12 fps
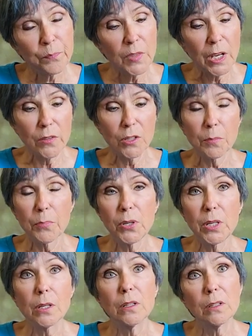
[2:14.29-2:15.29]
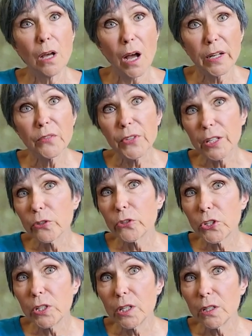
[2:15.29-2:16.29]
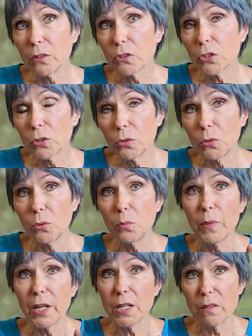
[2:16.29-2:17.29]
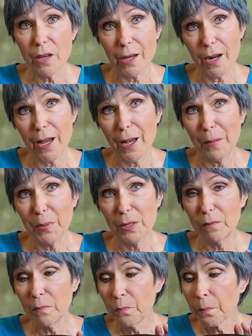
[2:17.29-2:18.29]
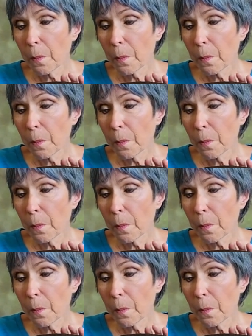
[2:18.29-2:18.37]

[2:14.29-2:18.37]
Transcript: and they're putting a lot of energy into making that happen